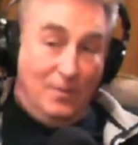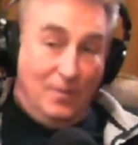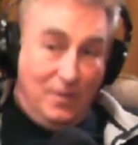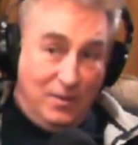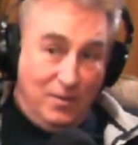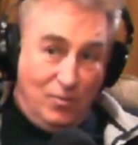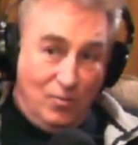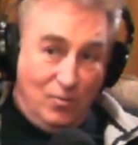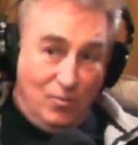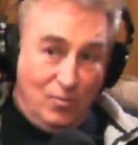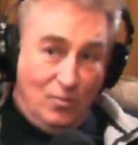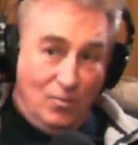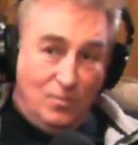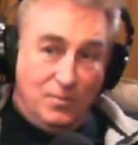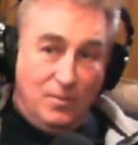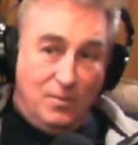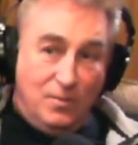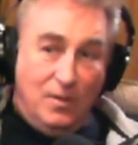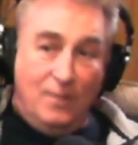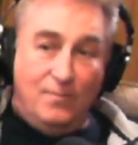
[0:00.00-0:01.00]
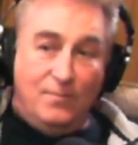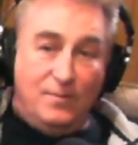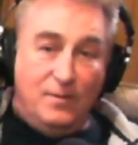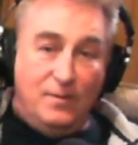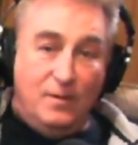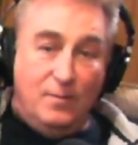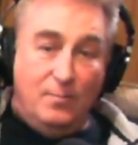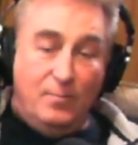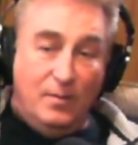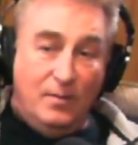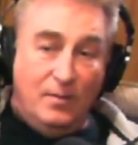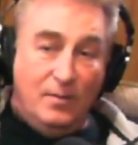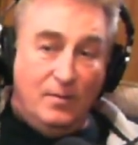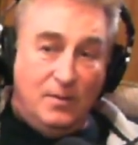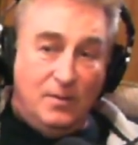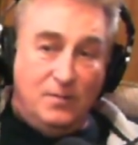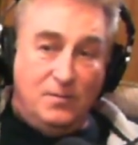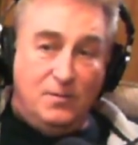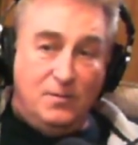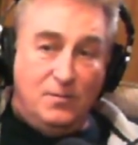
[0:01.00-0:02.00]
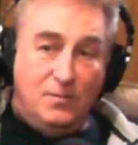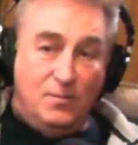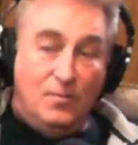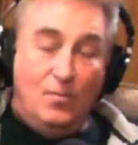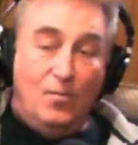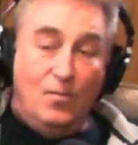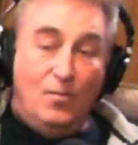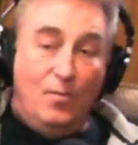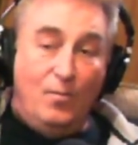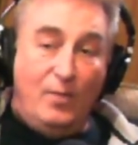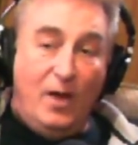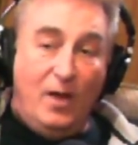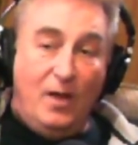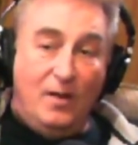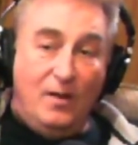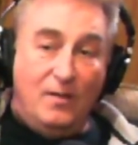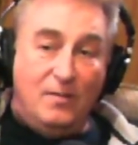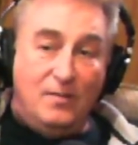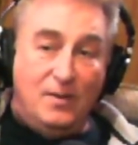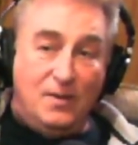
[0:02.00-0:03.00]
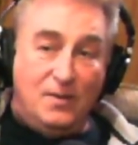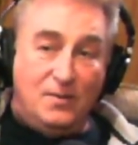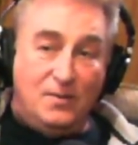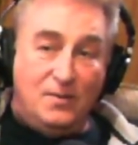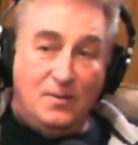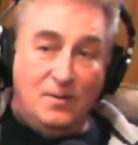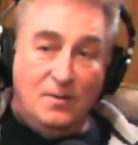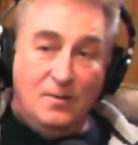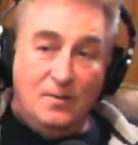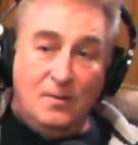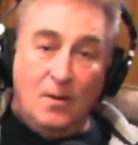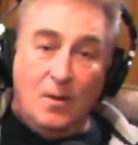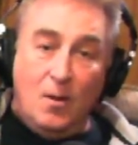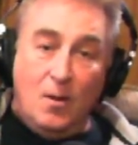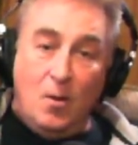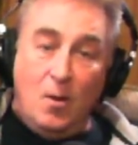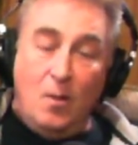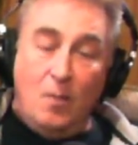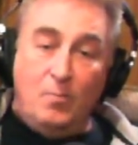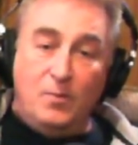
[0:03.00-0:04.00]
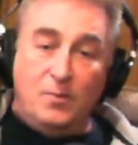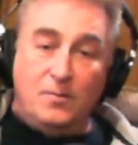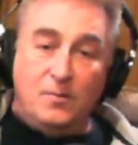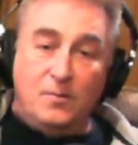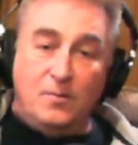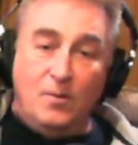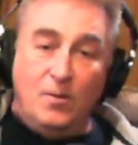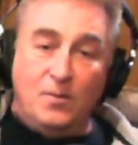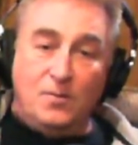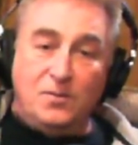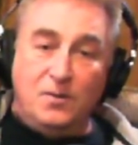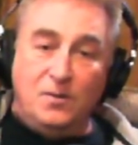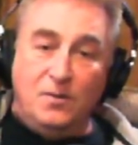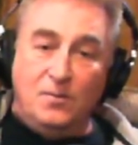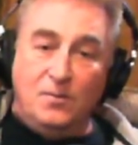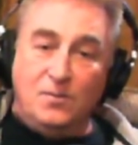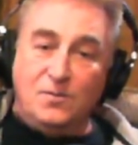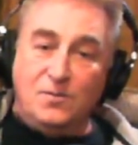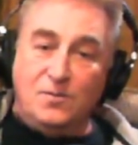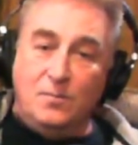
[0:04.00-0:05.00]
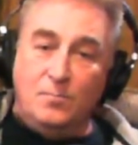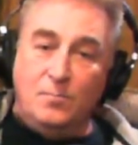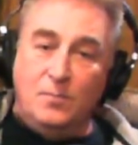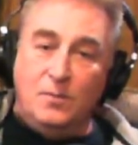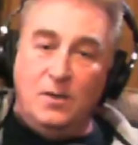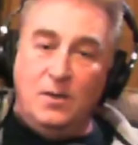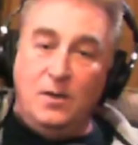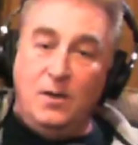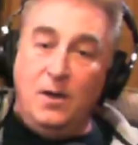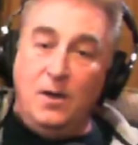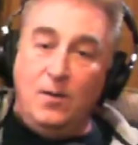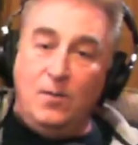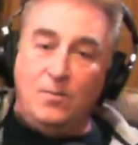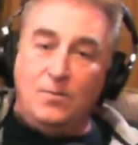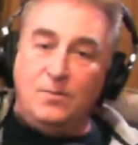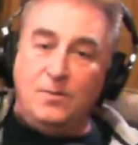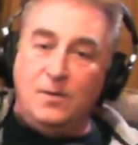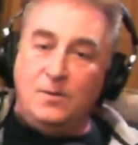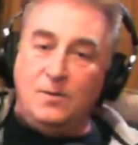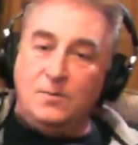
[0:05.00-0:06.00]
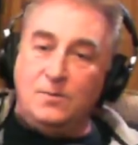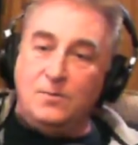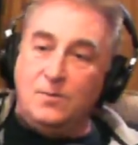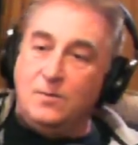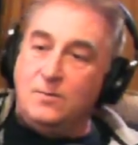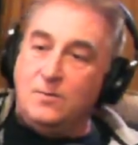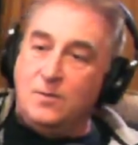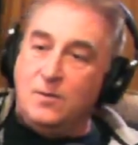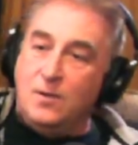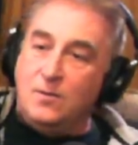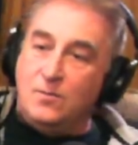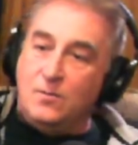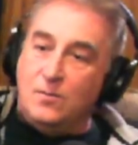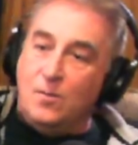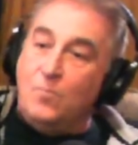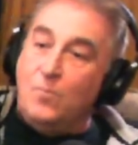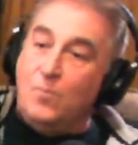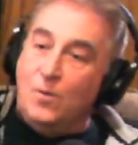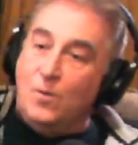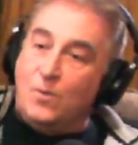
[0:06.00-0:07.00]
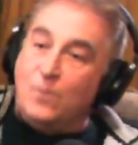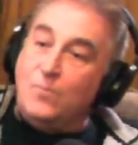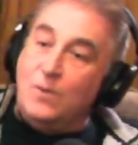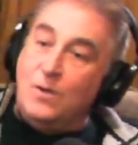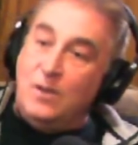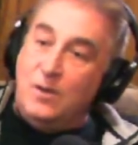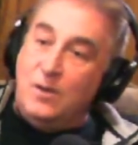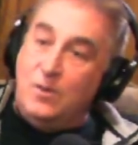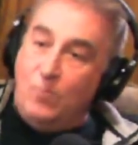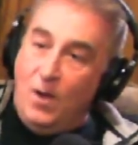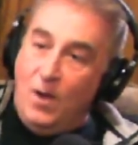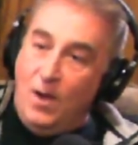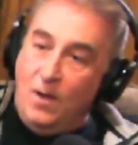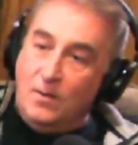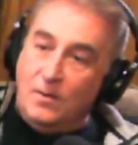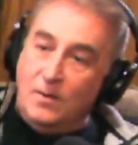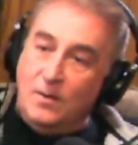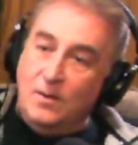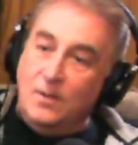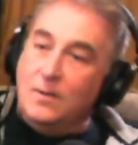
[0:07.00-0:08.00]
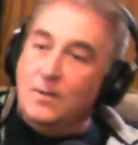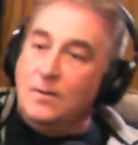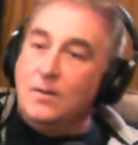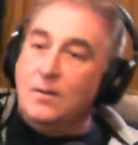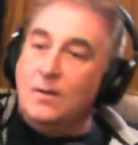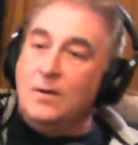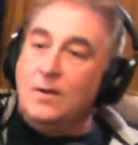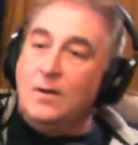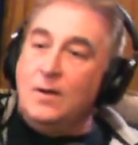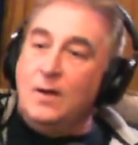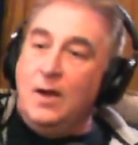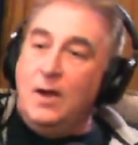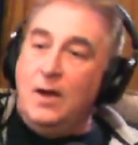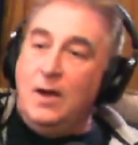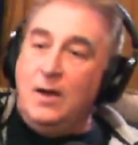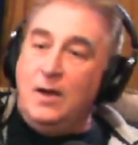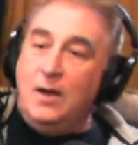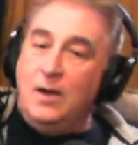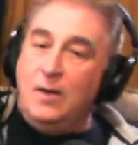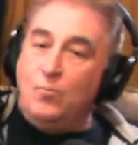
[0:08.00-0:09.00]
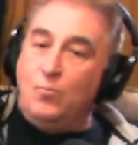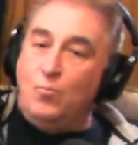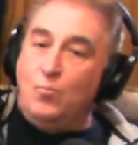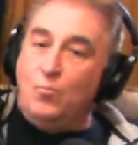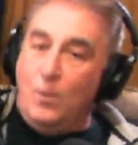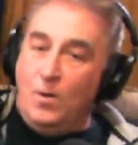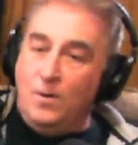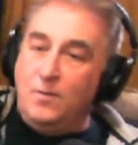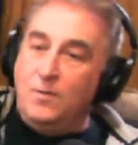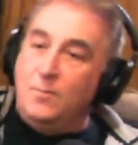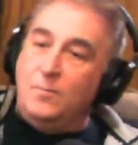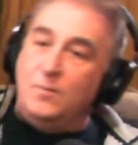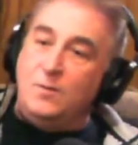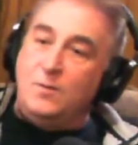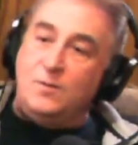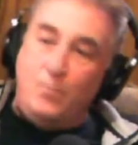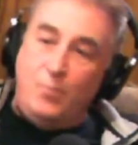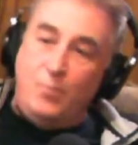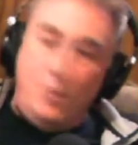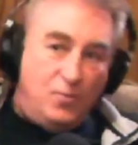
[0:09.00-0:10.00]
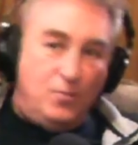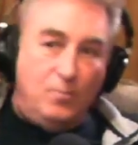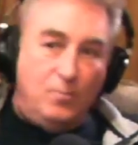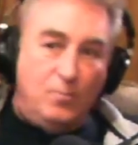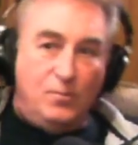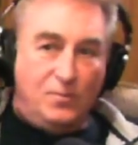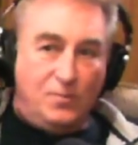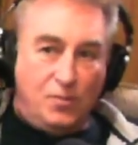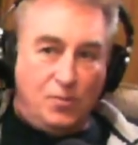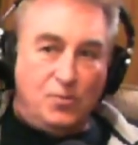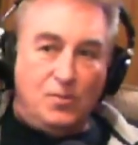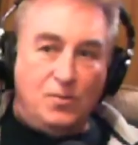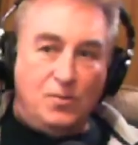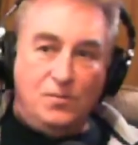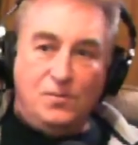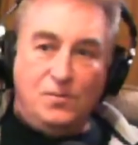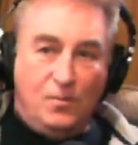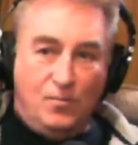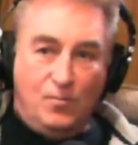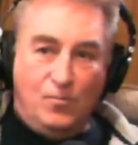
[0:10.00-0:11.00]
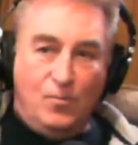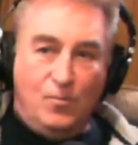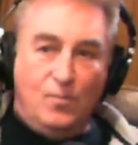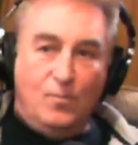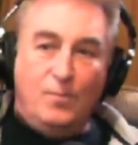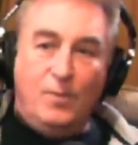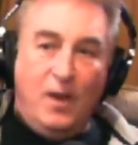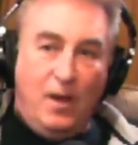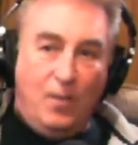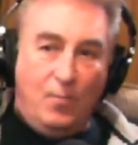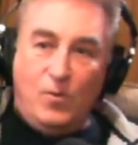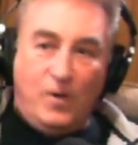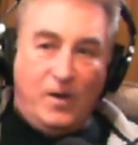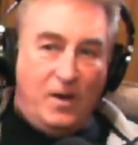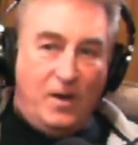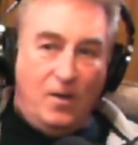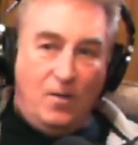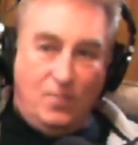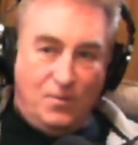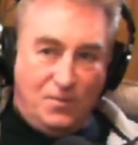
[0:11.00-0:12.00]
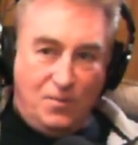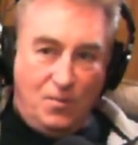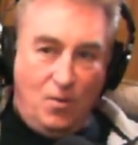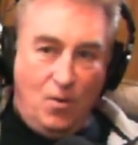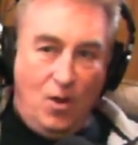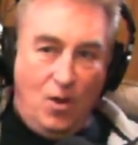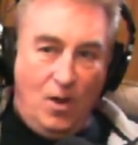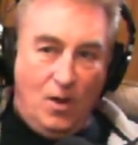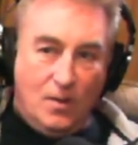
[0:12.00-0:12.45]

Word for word: cool. You have the ability to do a whole pile of things, but there are still some inherent things that, that, that work really well. And one of them is a bunch of musicians in a room hammering out a song,